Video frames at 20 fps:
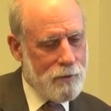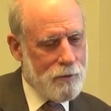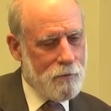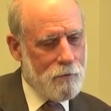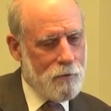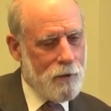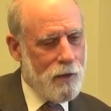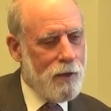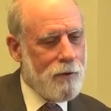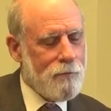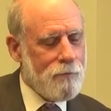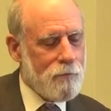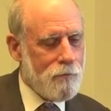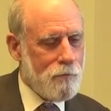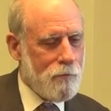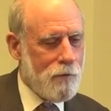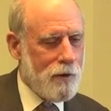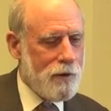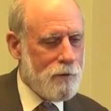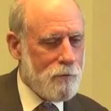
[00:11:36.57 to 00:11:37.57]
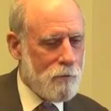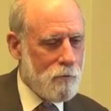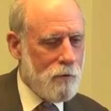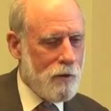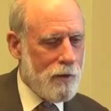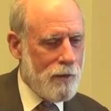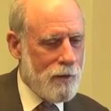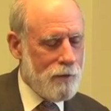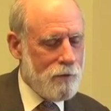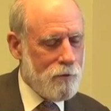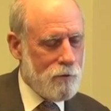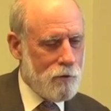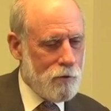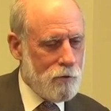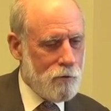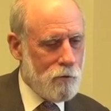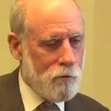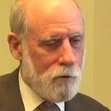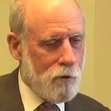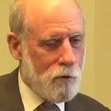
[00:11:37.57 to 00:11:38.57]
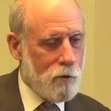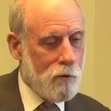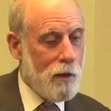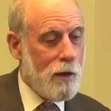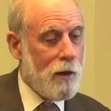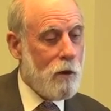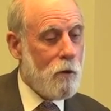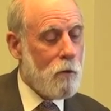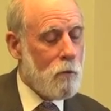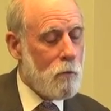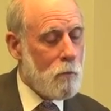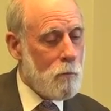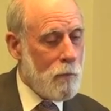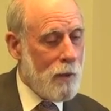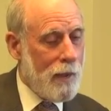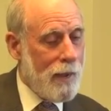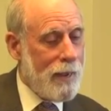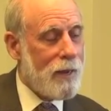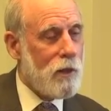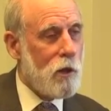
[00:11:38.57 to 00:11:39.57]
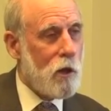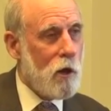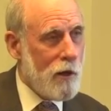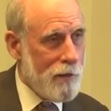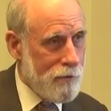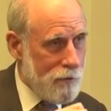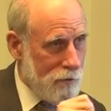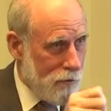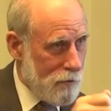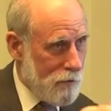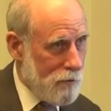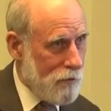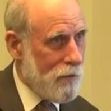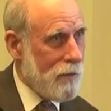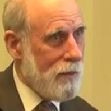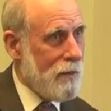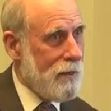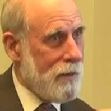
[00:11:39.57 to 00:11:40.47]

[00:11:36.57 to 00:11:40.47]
We have to find a way to allow packet losses